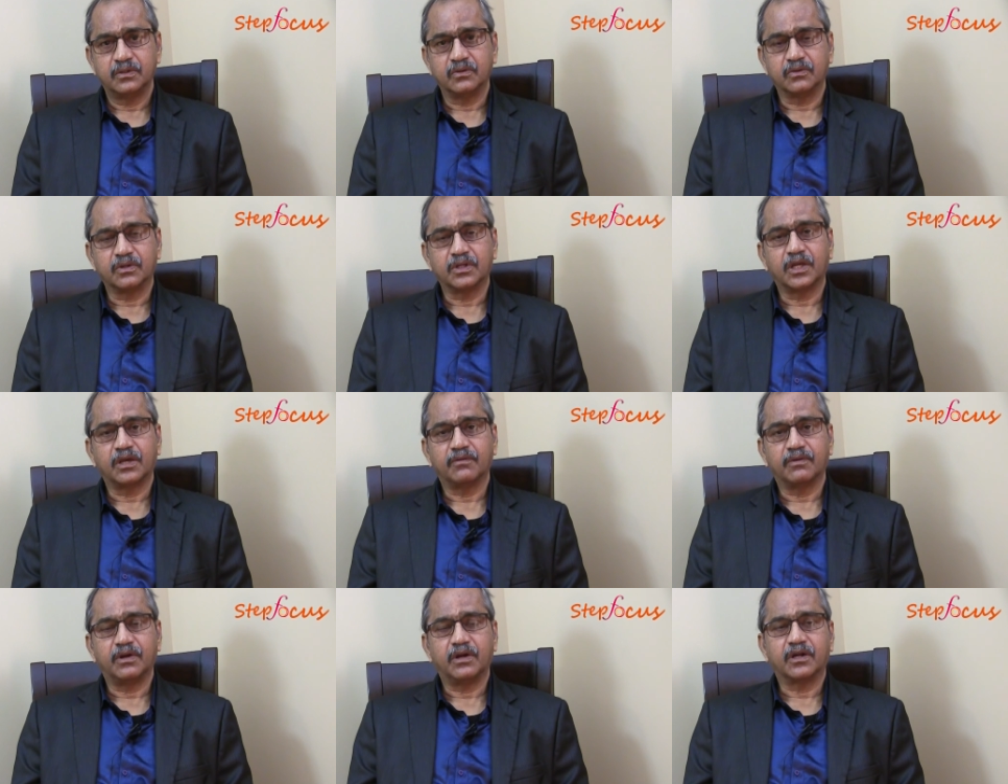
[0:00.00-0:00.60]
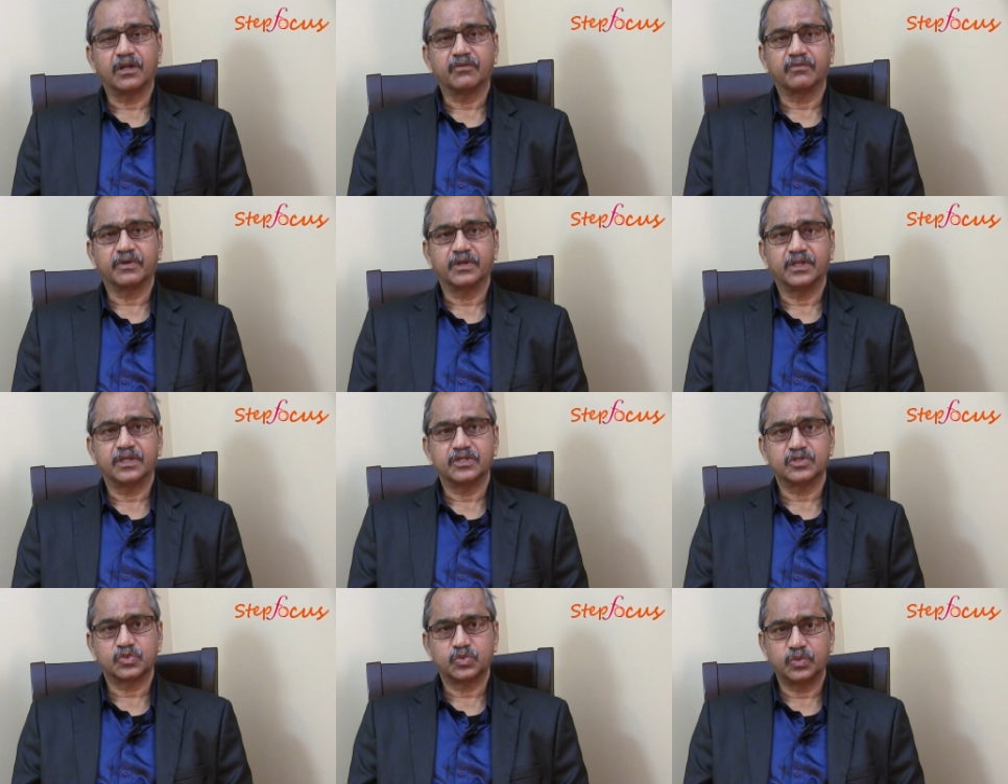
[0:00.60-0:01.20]
you can have a lot of
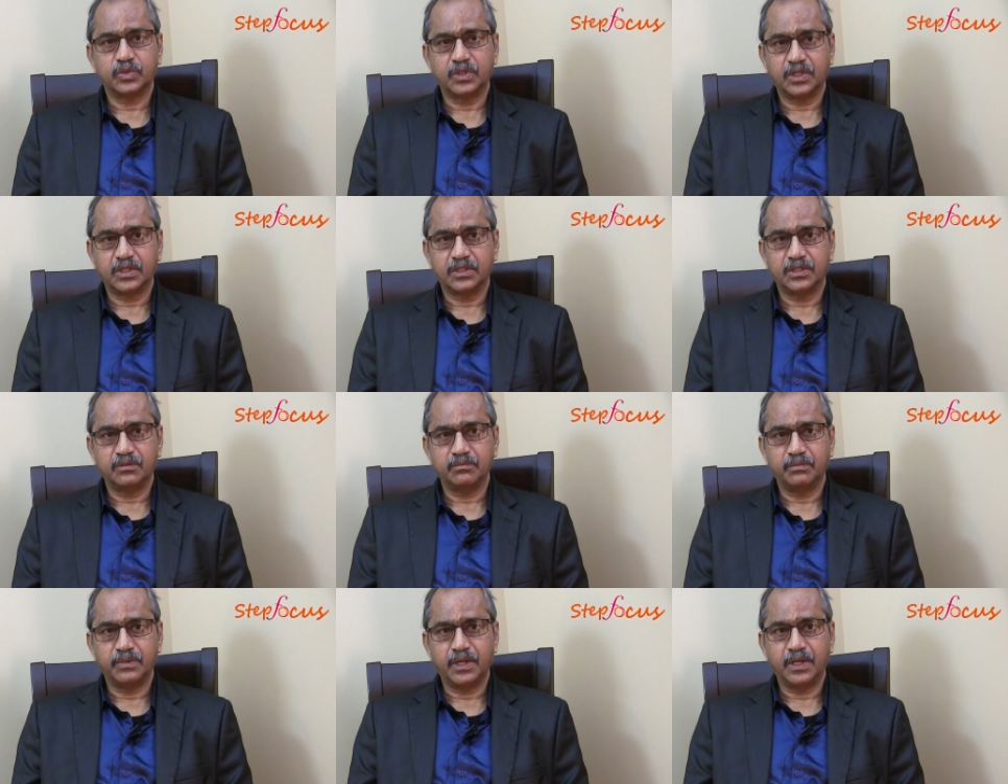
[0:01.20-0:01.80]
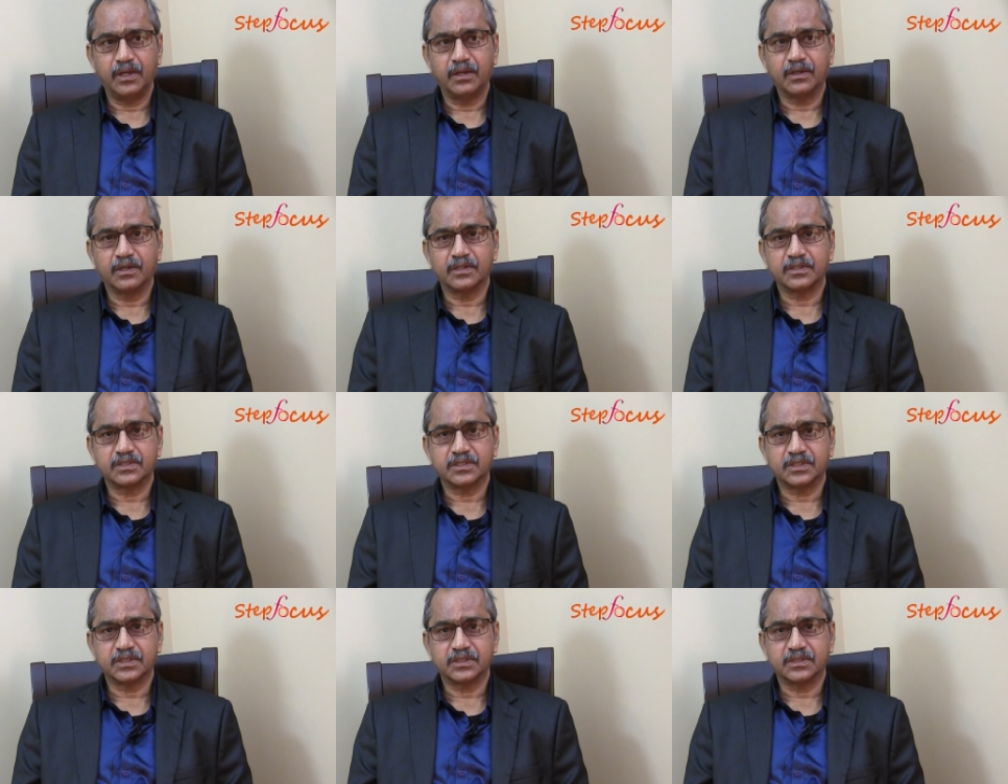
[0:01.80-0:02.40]
careers today the main
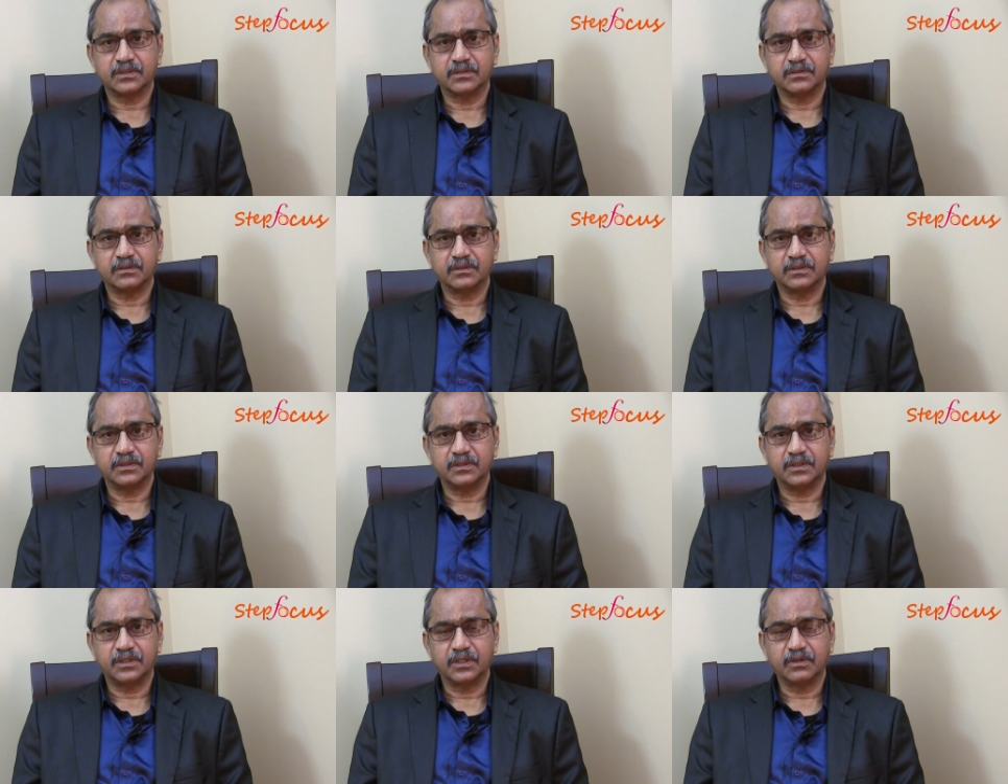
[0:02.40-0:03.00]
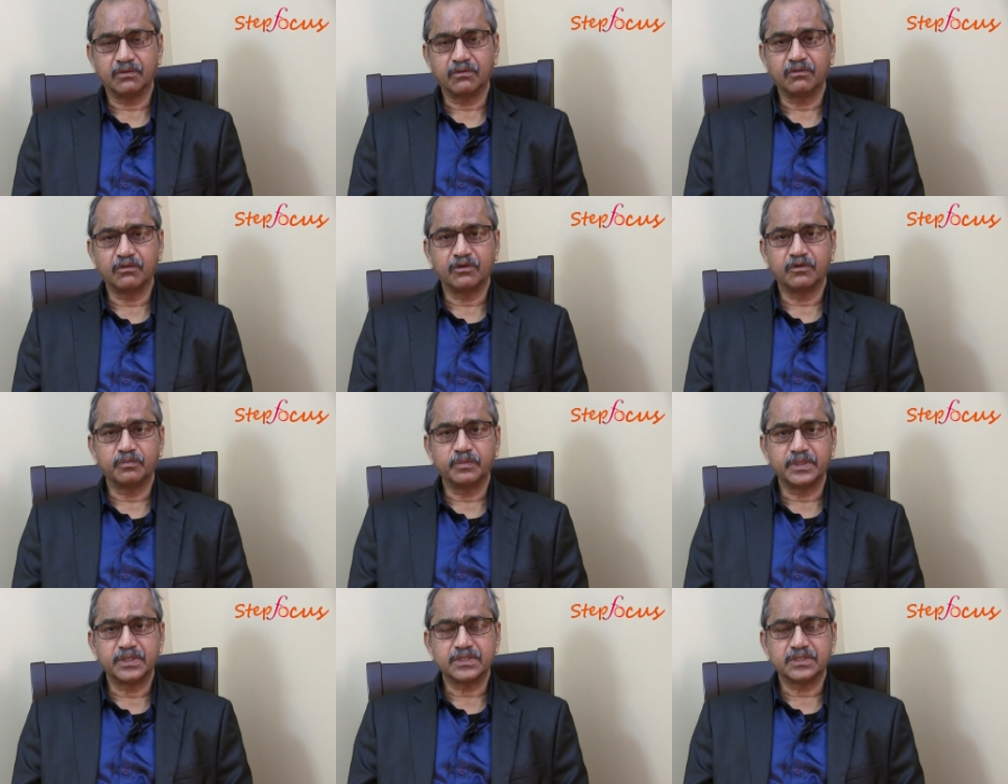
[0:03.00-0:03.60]
construction uh,
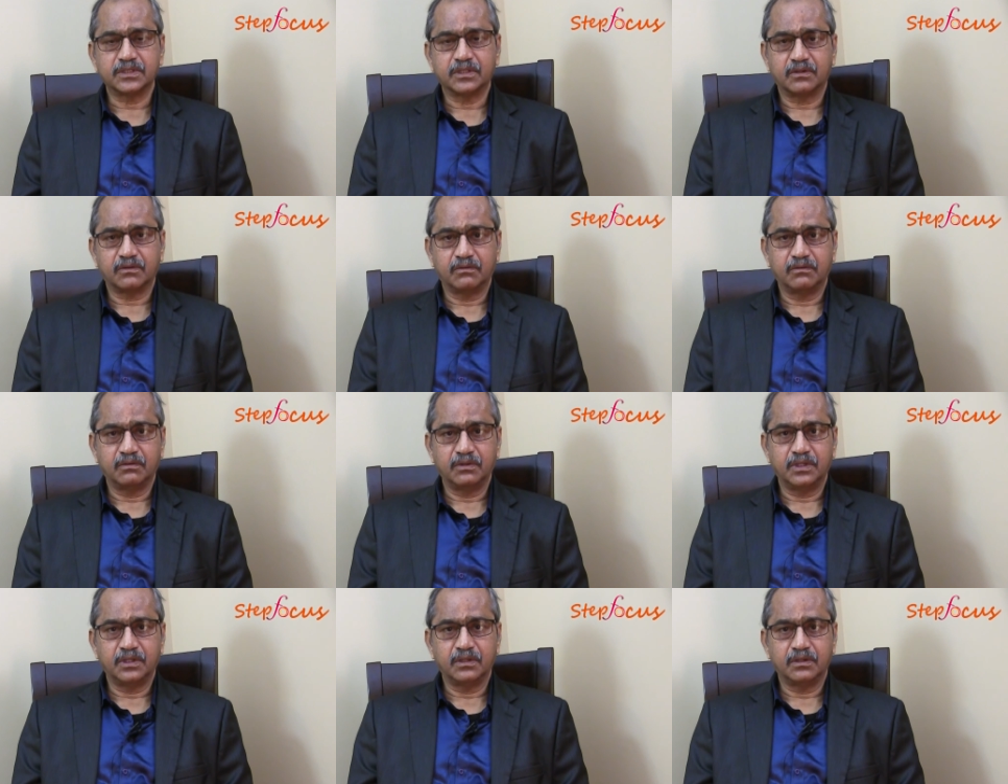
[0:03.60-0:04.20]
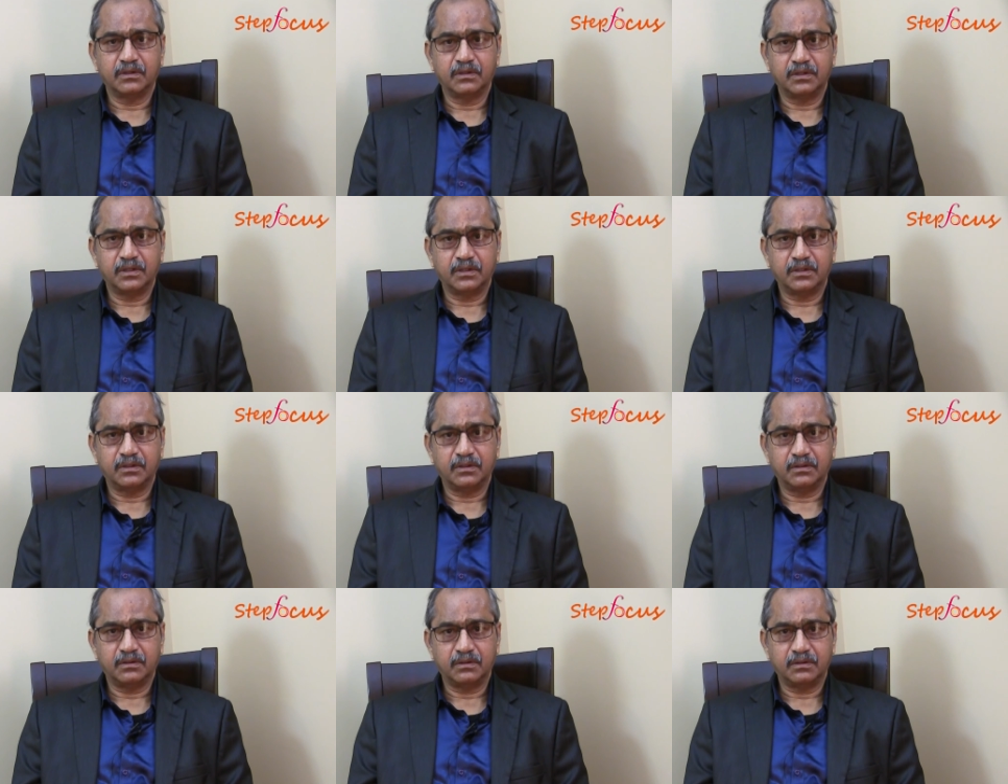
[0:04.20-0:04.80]
recruitments are going on
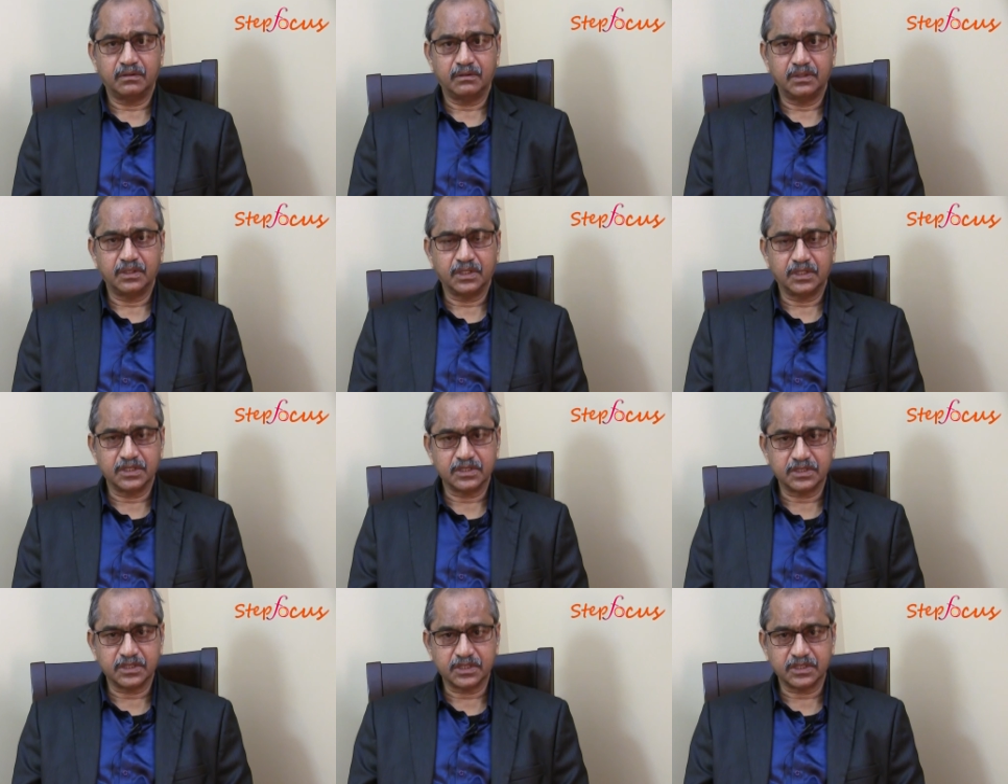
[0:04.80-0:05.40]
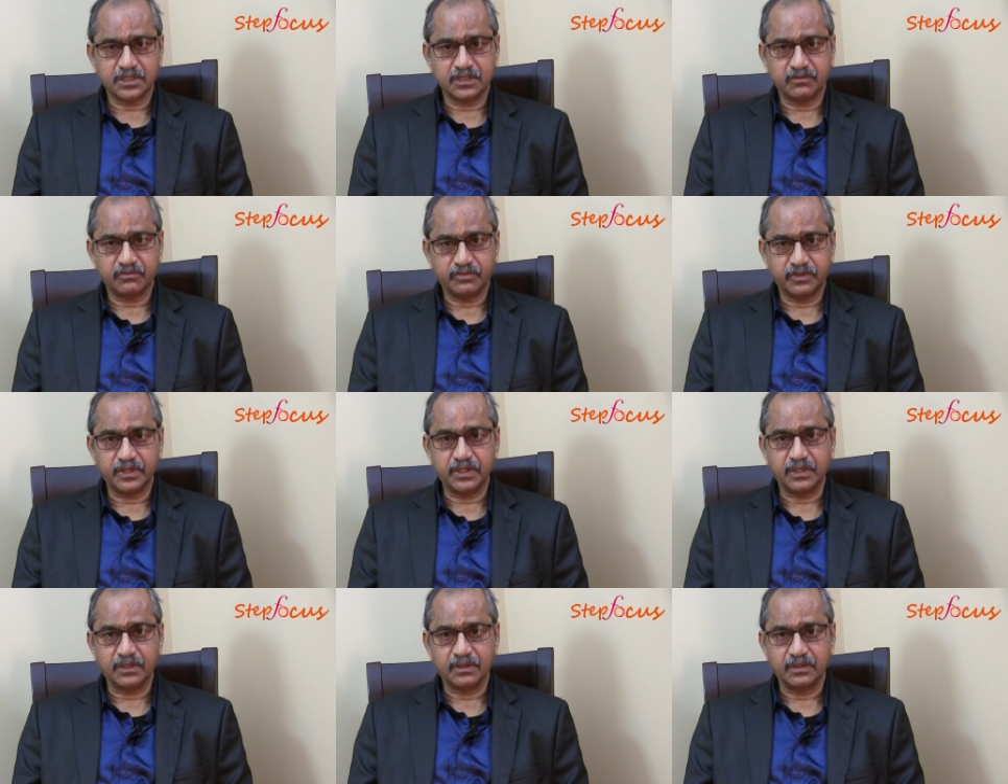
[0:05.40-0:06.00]
in uh, the construction
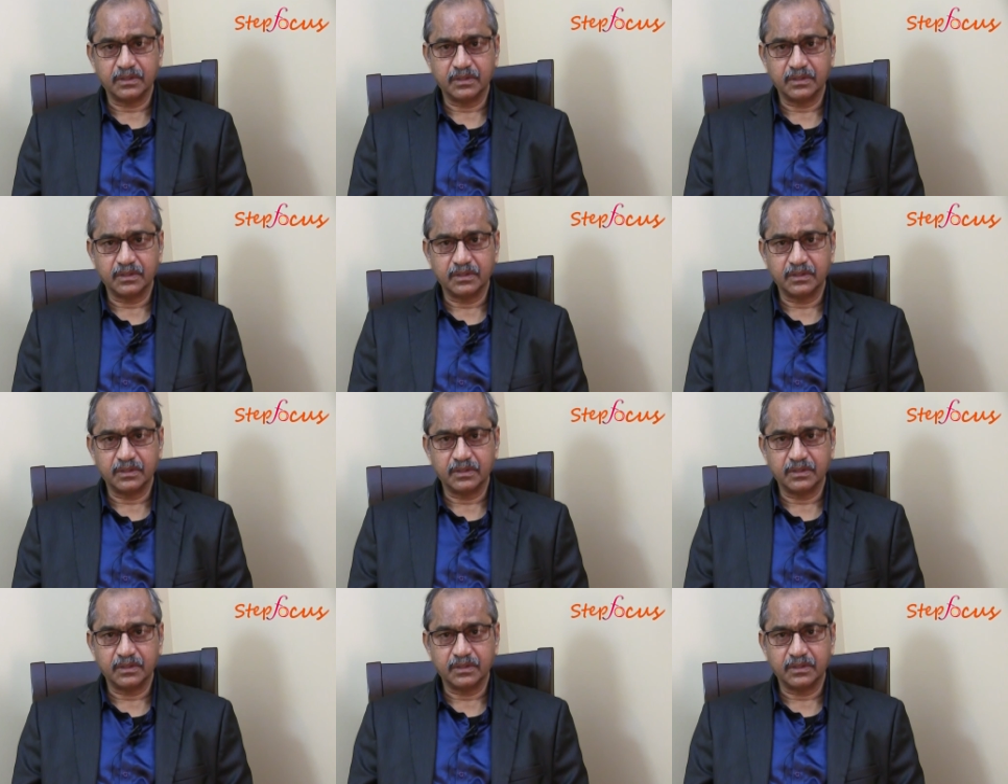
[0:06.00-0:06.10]
field